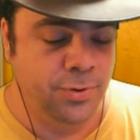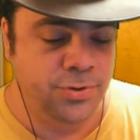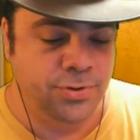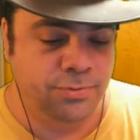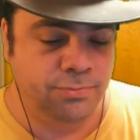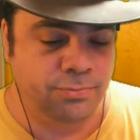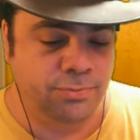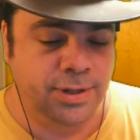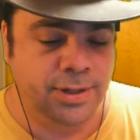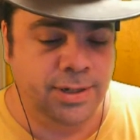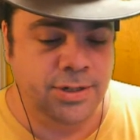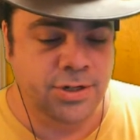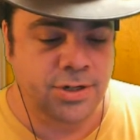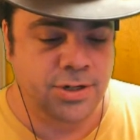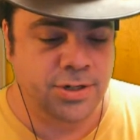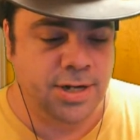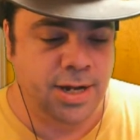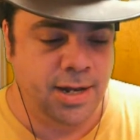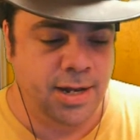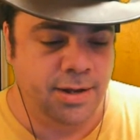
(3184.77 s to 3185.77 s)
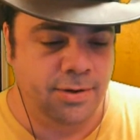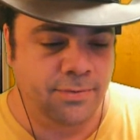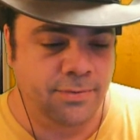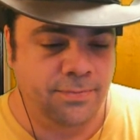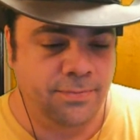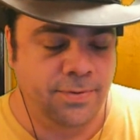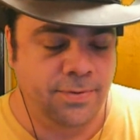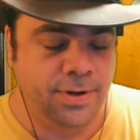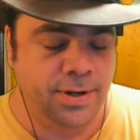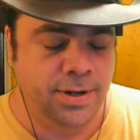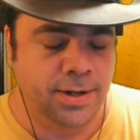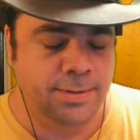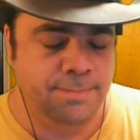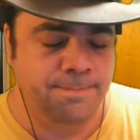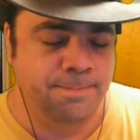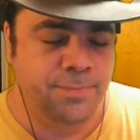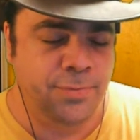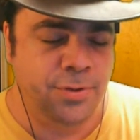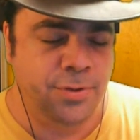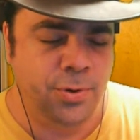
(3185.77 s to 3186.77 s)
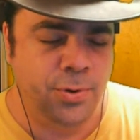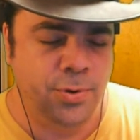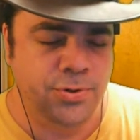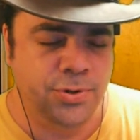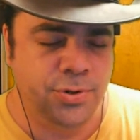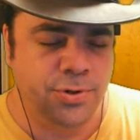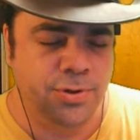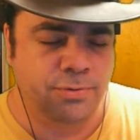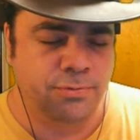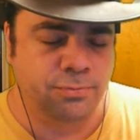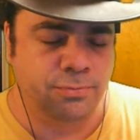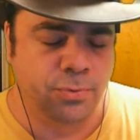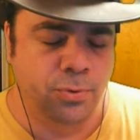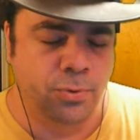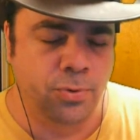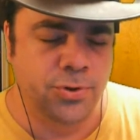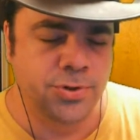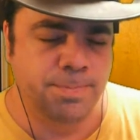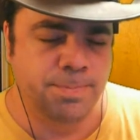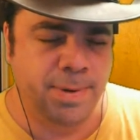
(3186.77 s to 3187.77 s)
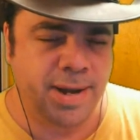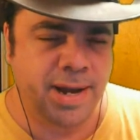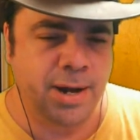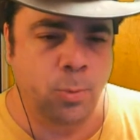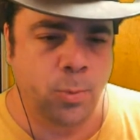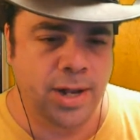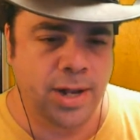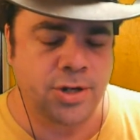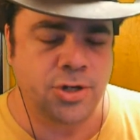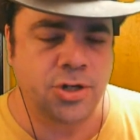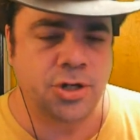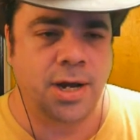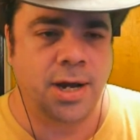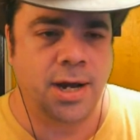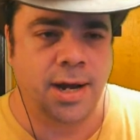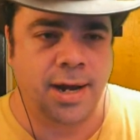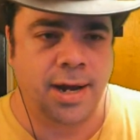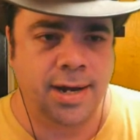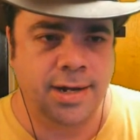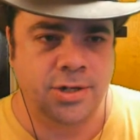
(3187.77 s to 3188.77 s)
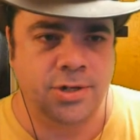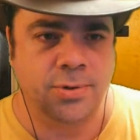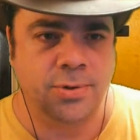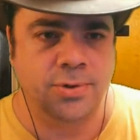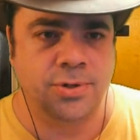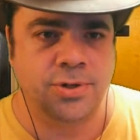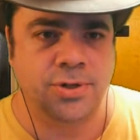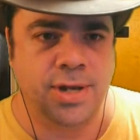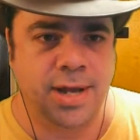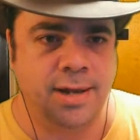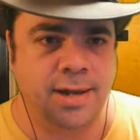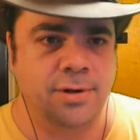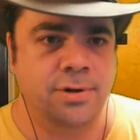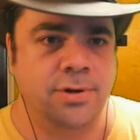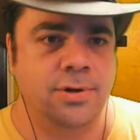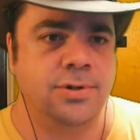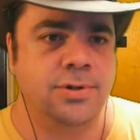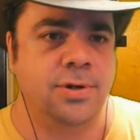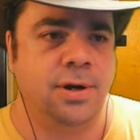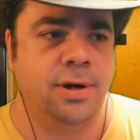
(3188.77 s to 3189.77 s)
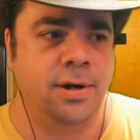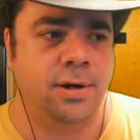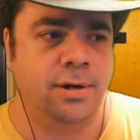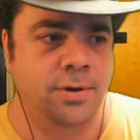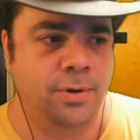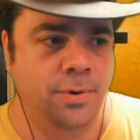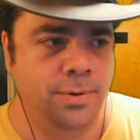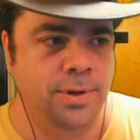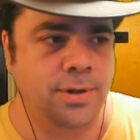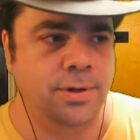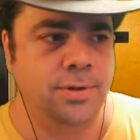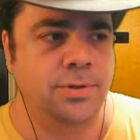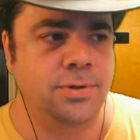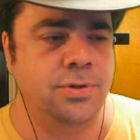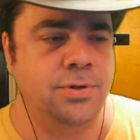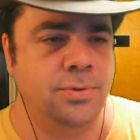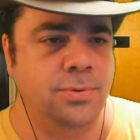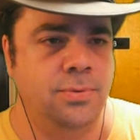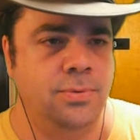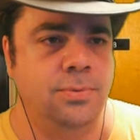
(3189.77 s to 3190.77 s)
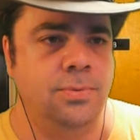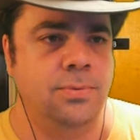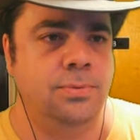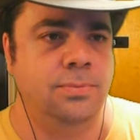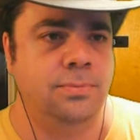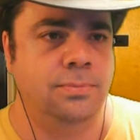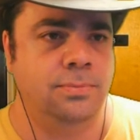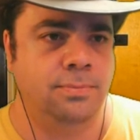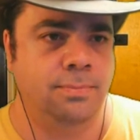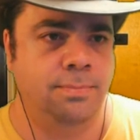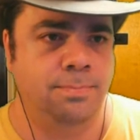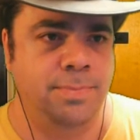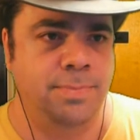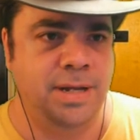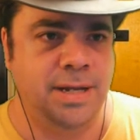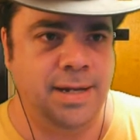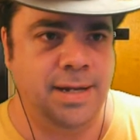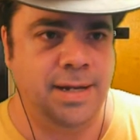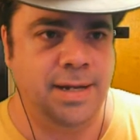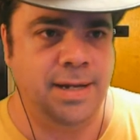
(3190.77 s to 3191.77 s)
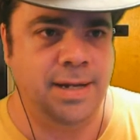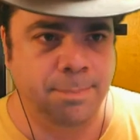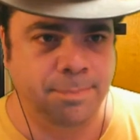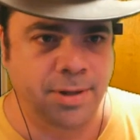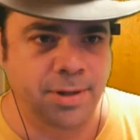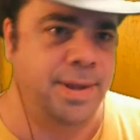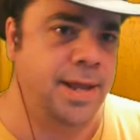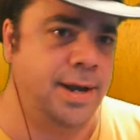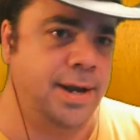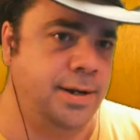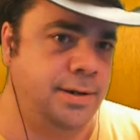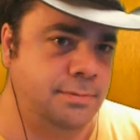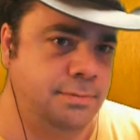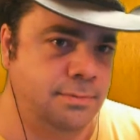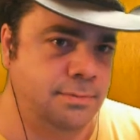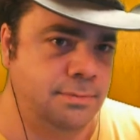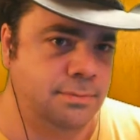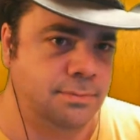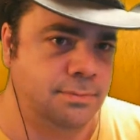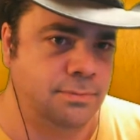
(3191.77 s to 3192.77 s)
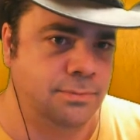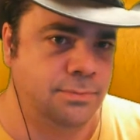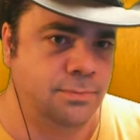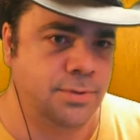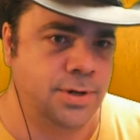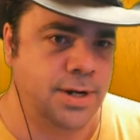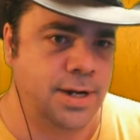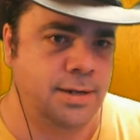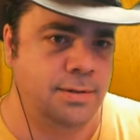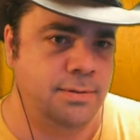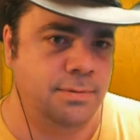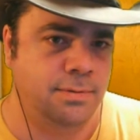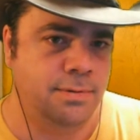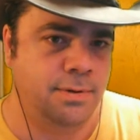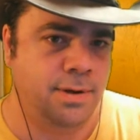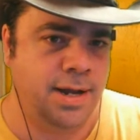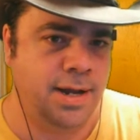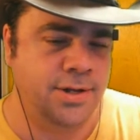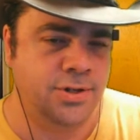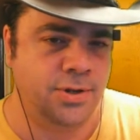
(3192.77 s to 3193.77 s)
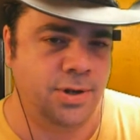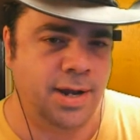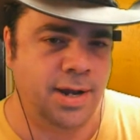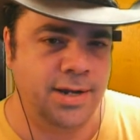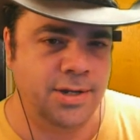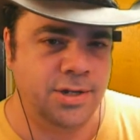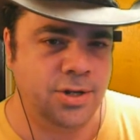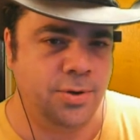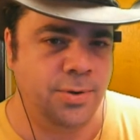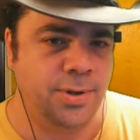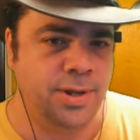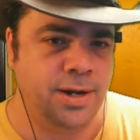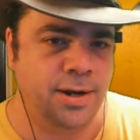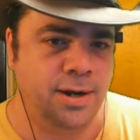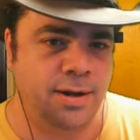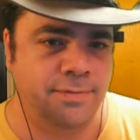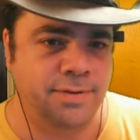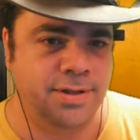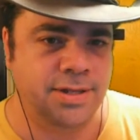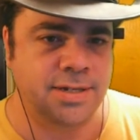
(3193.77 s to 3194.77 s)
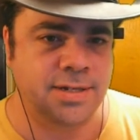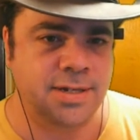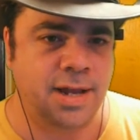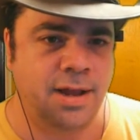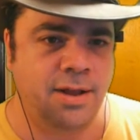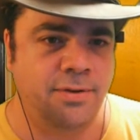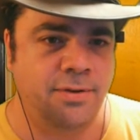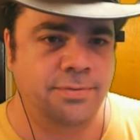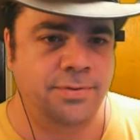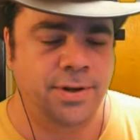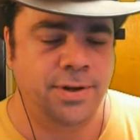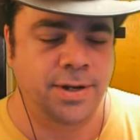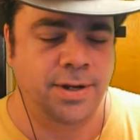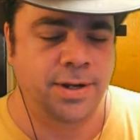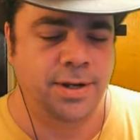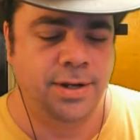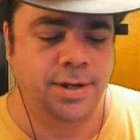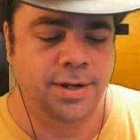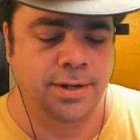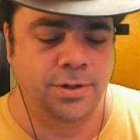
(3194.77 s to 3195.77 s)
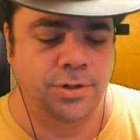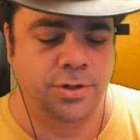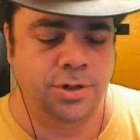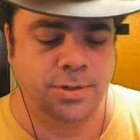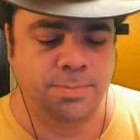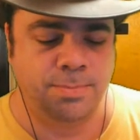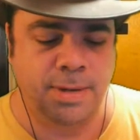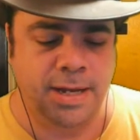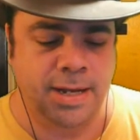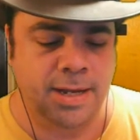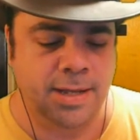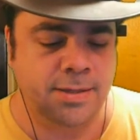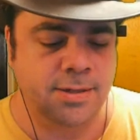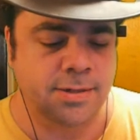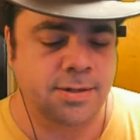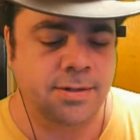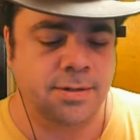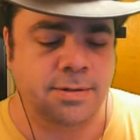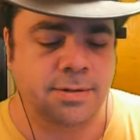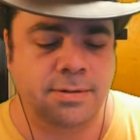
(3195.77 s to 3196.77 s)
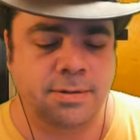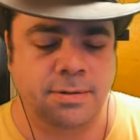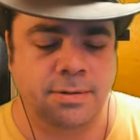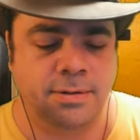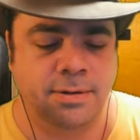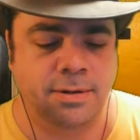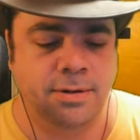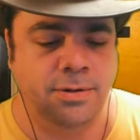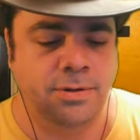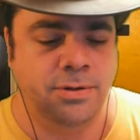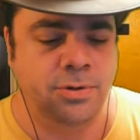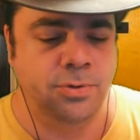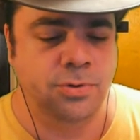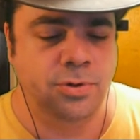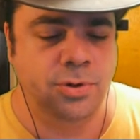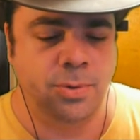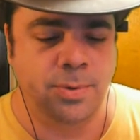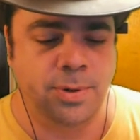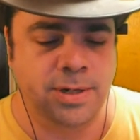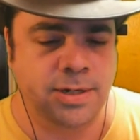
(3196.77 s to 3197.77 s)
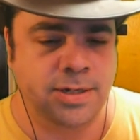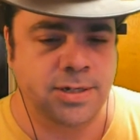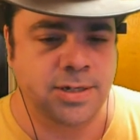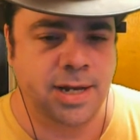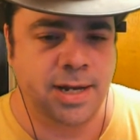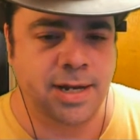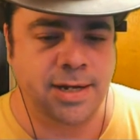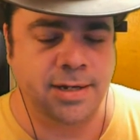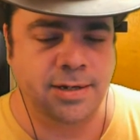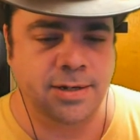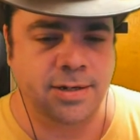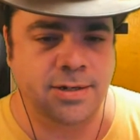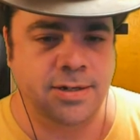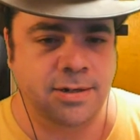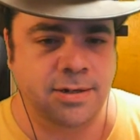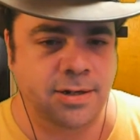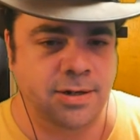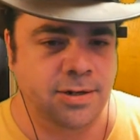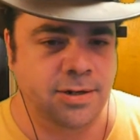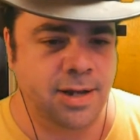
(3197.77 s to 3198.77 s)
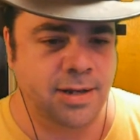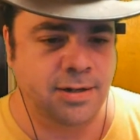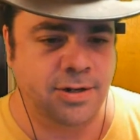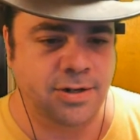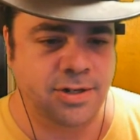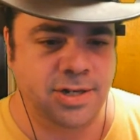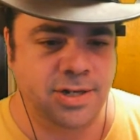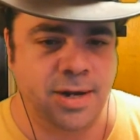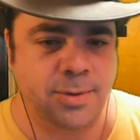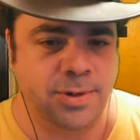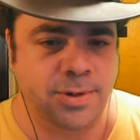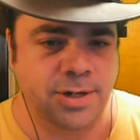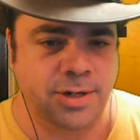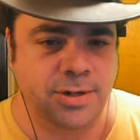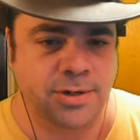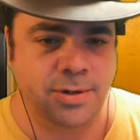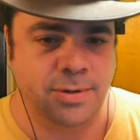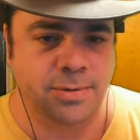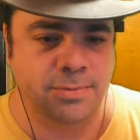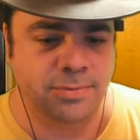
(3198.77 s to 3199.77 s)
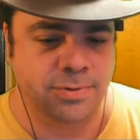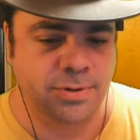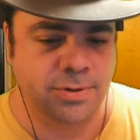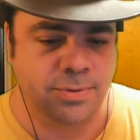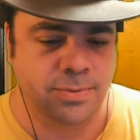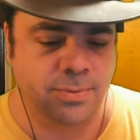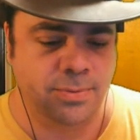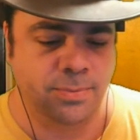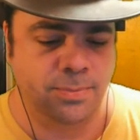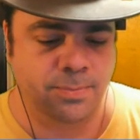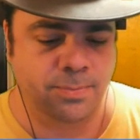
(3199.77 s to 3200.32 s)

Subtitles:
are really just kind of those are the rules by which ISO standards are going to be implemented, right? ISO in and of itself just means you do what you say and you say what you do. So,